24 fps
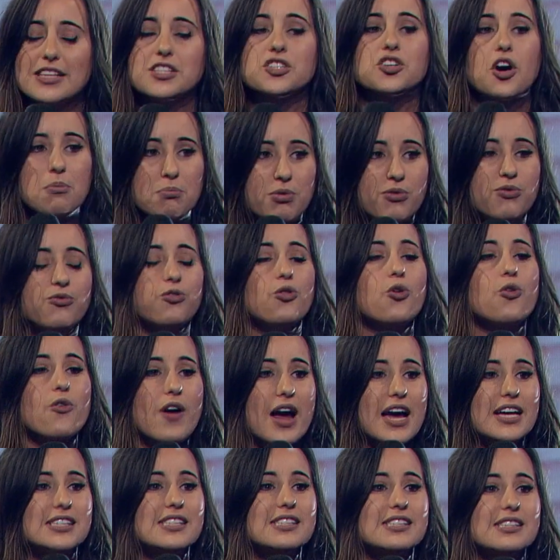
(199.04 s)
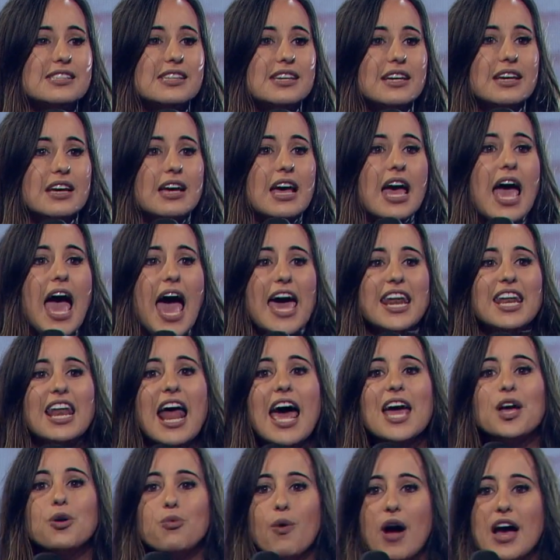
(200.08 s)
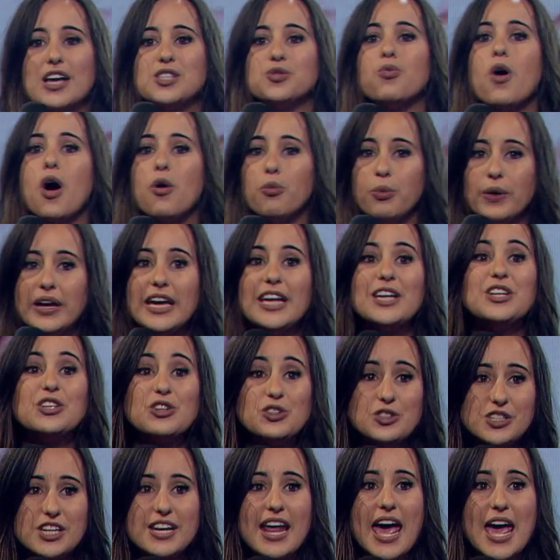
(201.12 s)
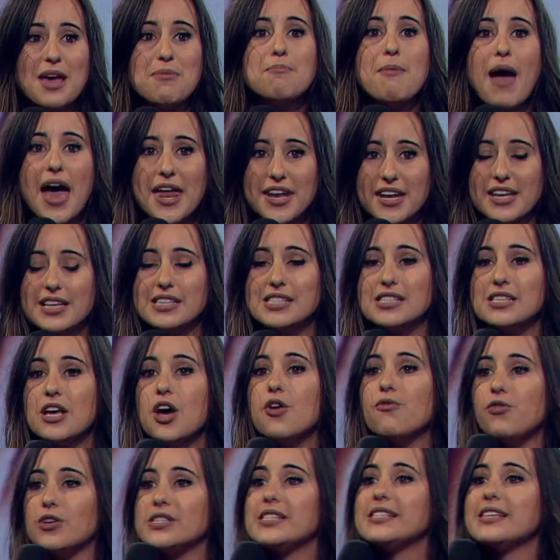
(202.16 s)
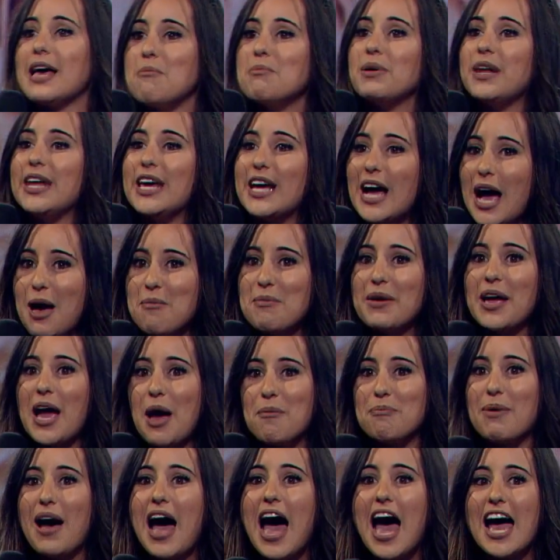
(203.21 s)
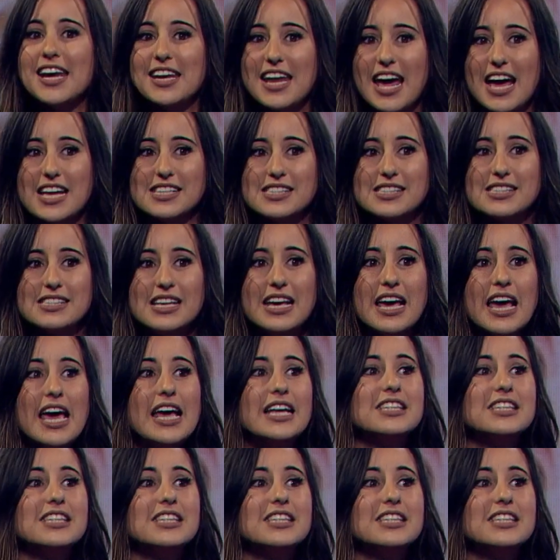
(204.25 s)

that's gone before us. And likewise, what we do today matters for somebody coming up behind us,